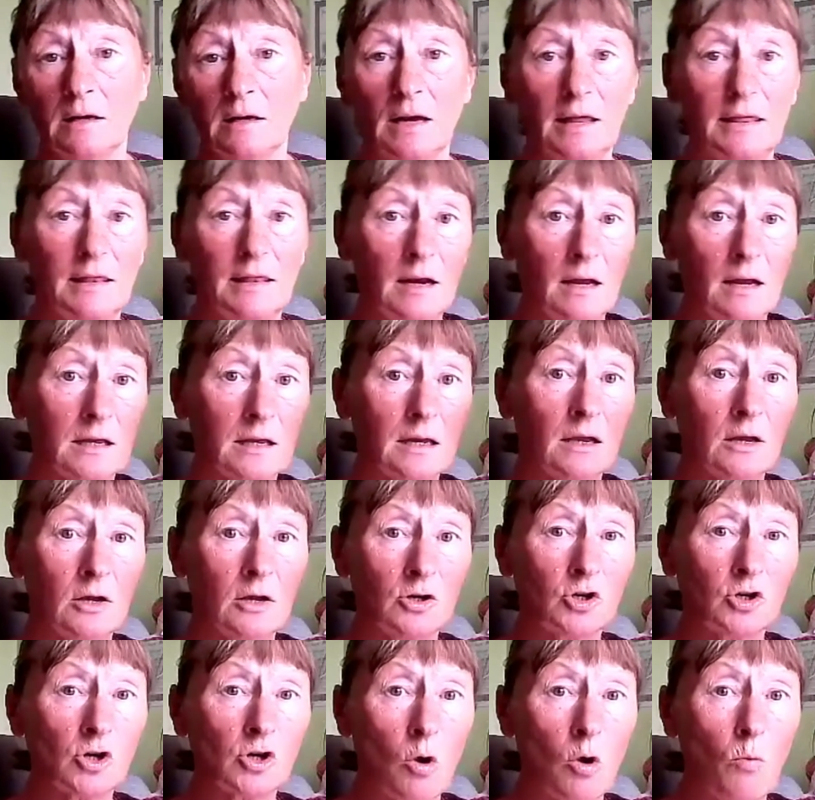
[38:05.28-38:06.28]
and then I could
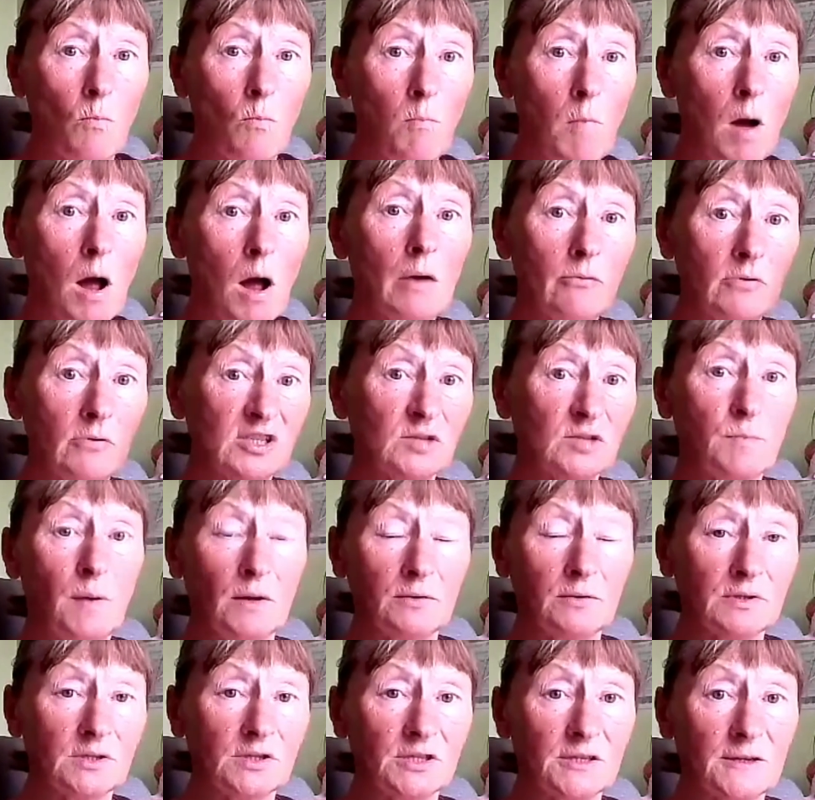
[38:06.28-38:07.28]
control my
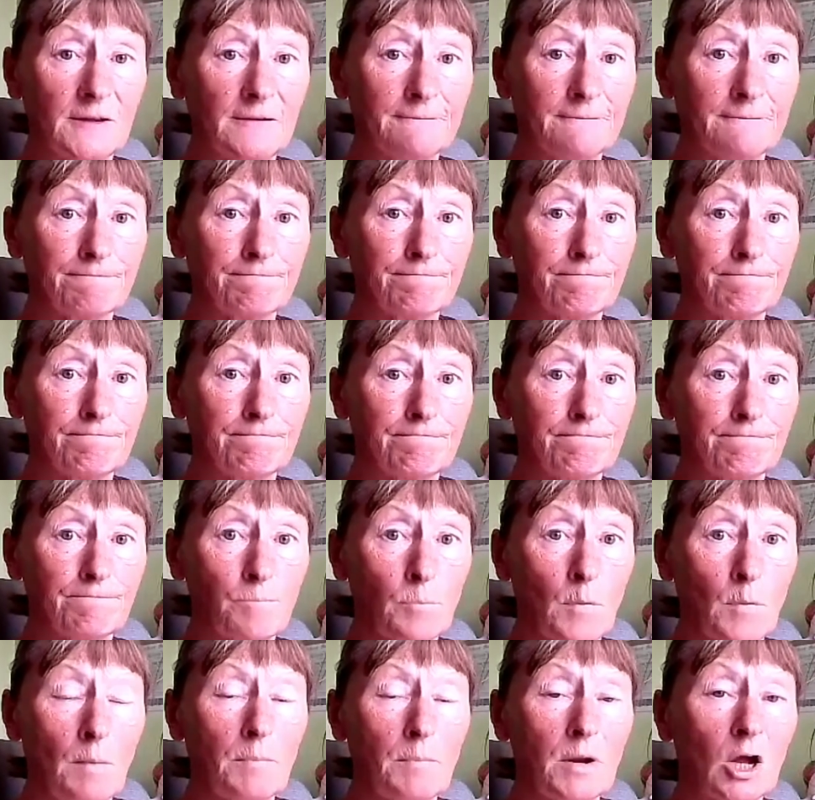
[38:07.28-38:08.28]
response,
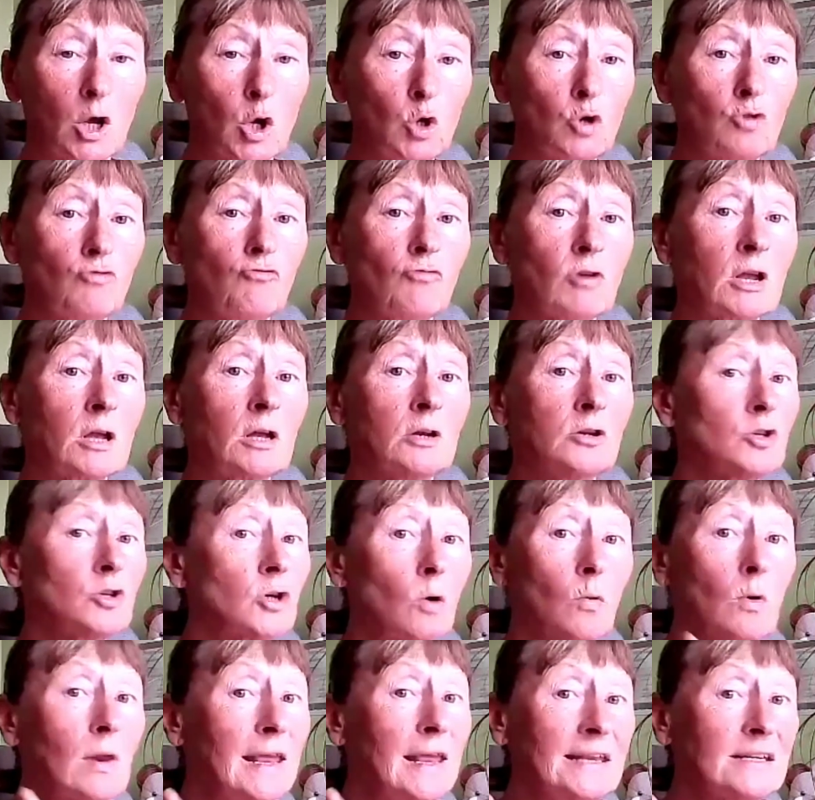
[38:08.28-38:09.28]
but I couldn't
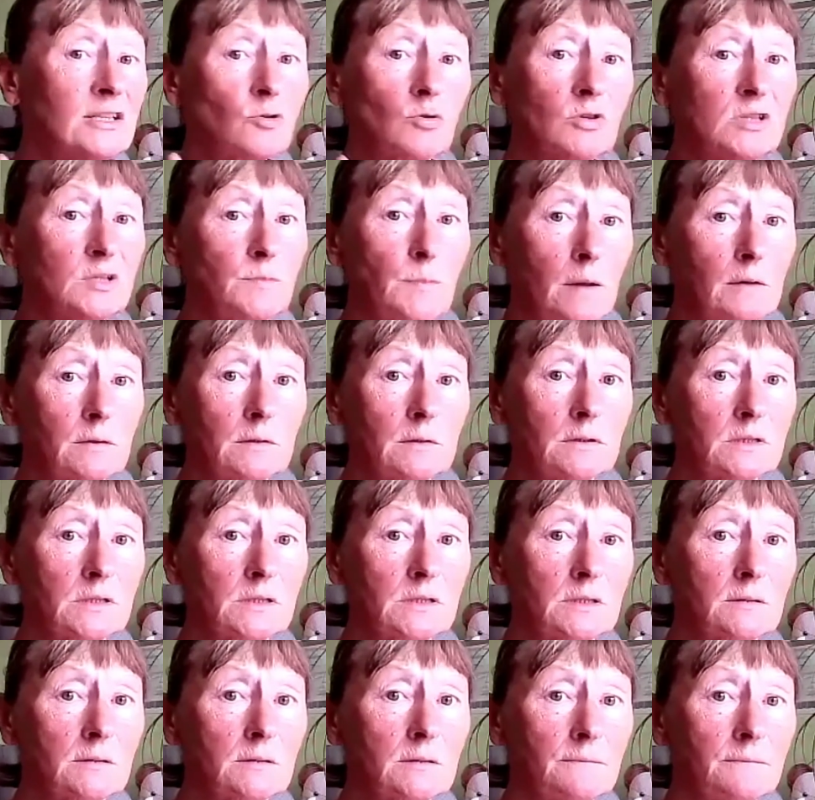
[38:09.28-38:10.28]
control his
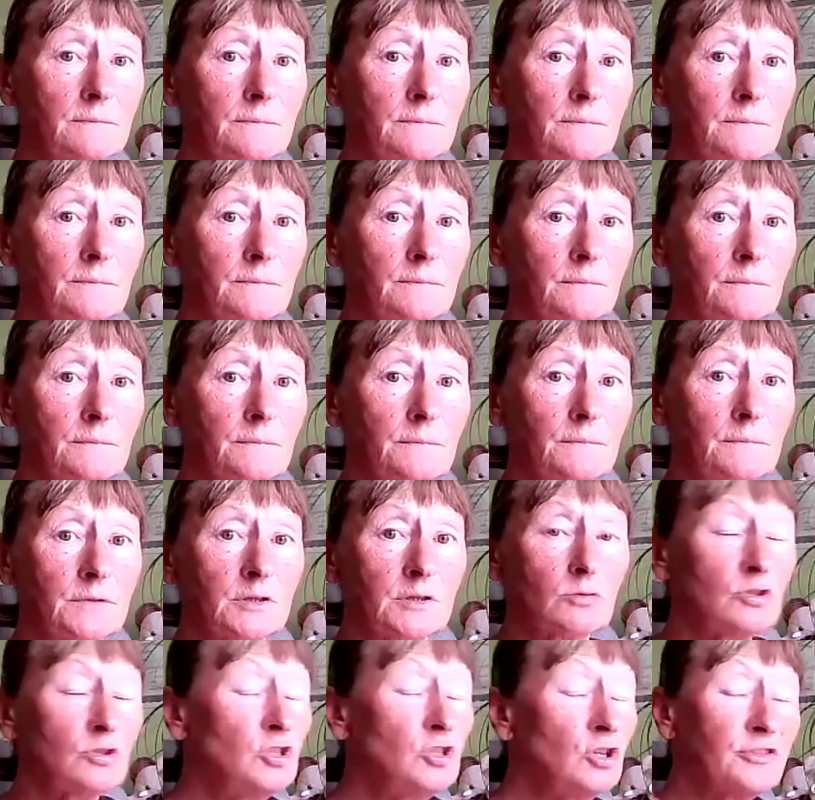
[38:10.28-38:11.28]
response.
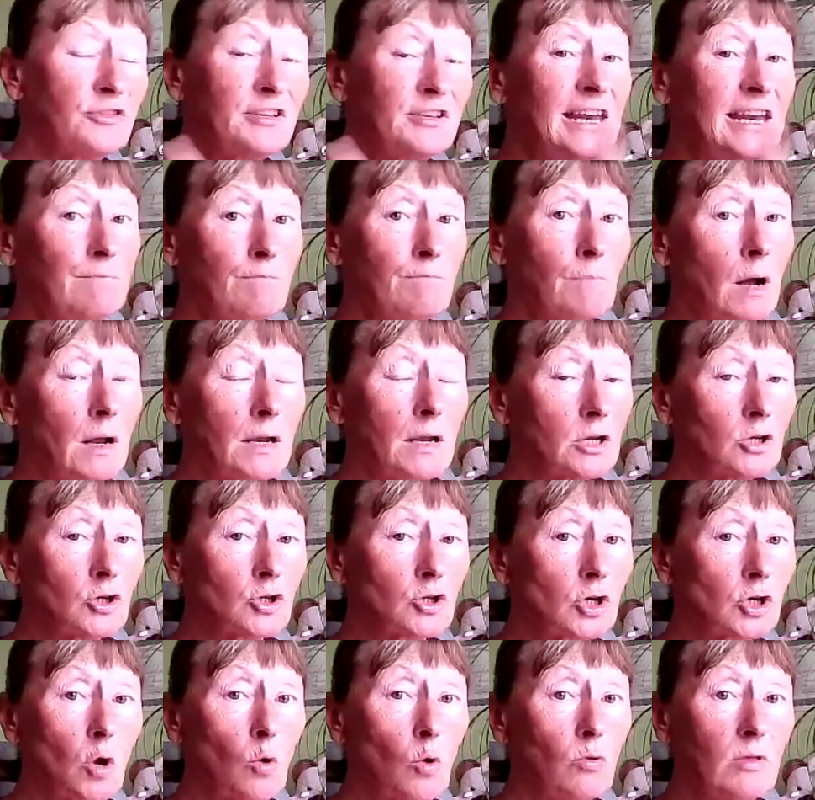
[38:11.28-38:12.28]
So there's nothing in my
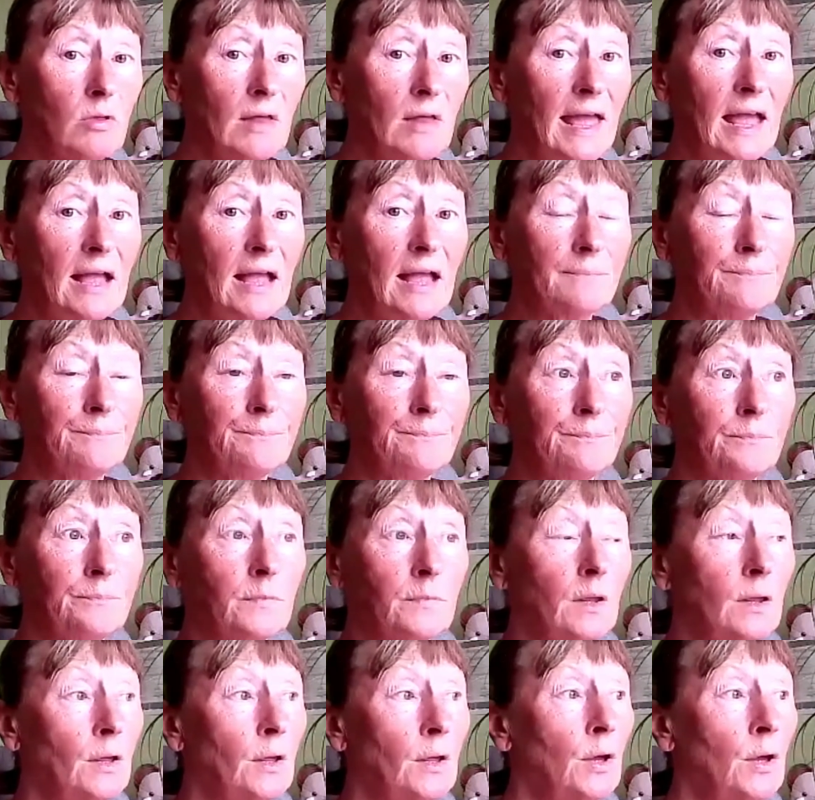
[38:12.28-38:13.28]
control there.
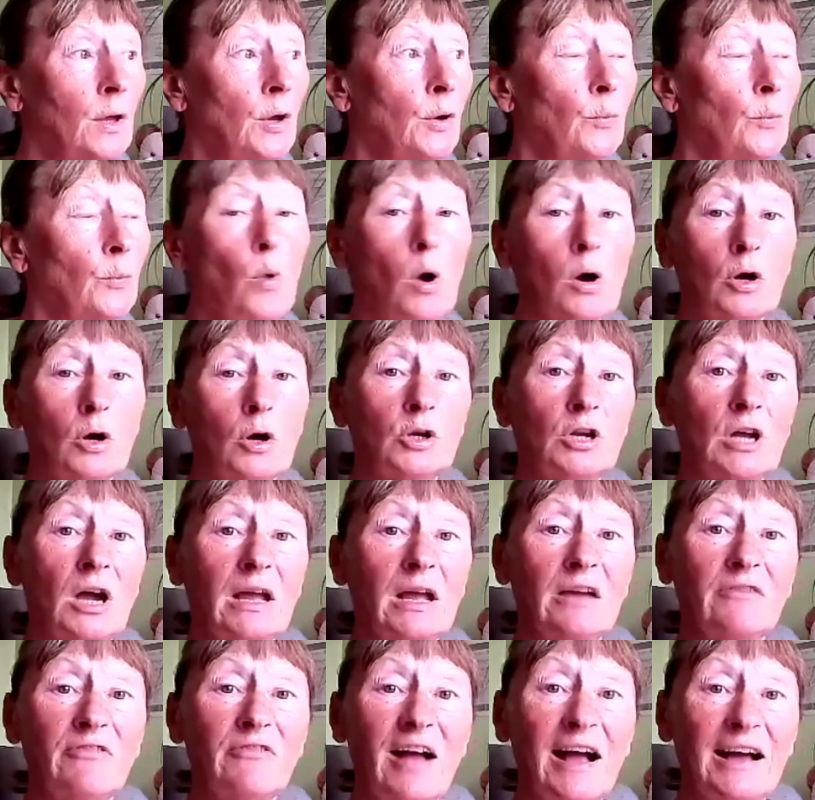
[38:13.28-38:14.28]
What could
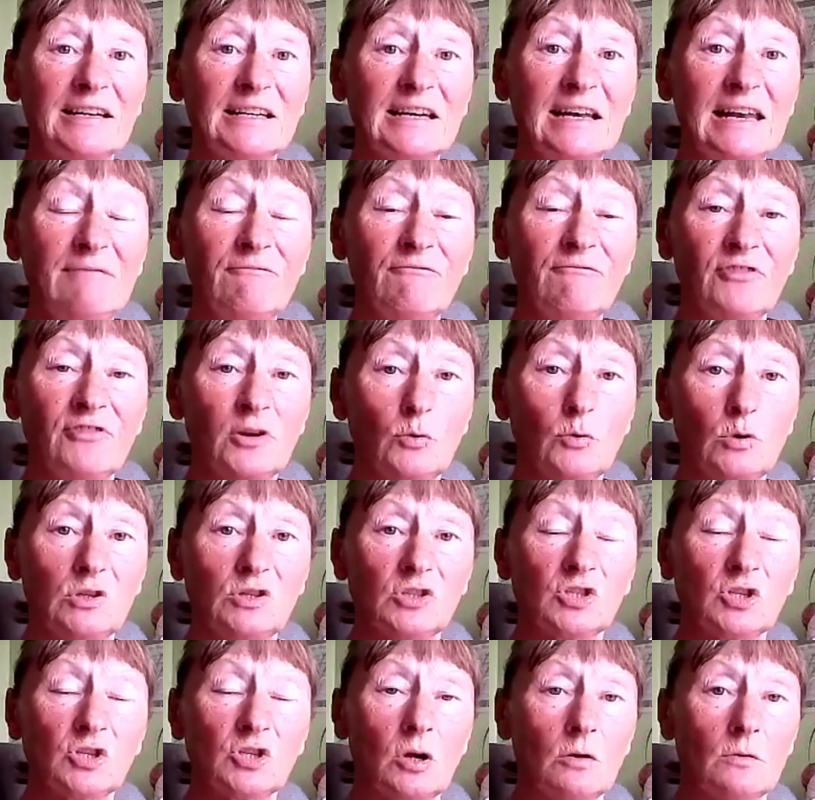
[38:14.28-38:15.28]
I have had an
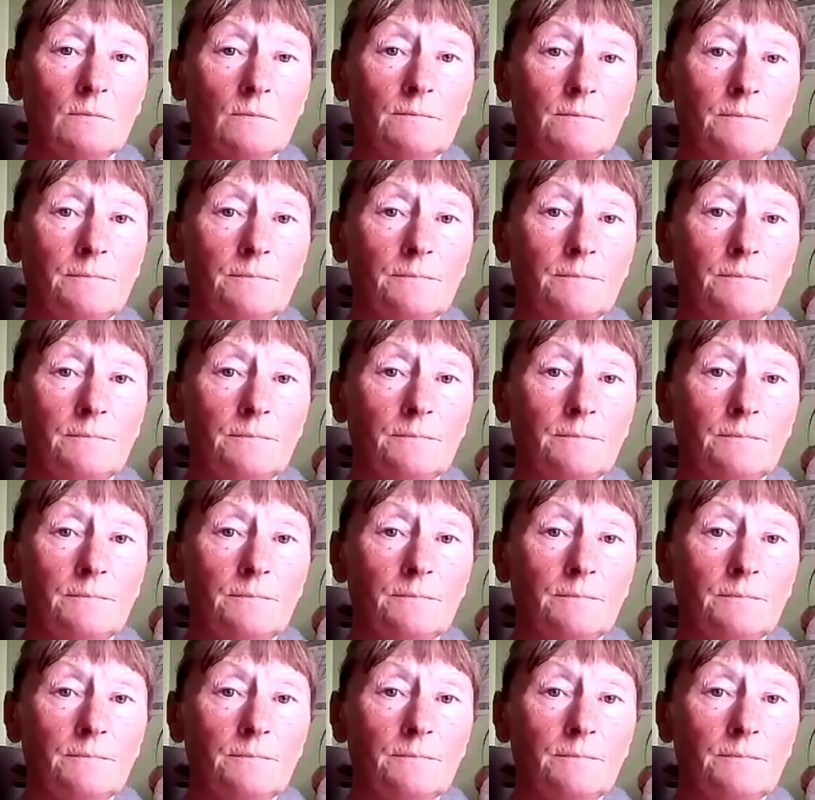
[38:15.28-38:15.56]
influence on?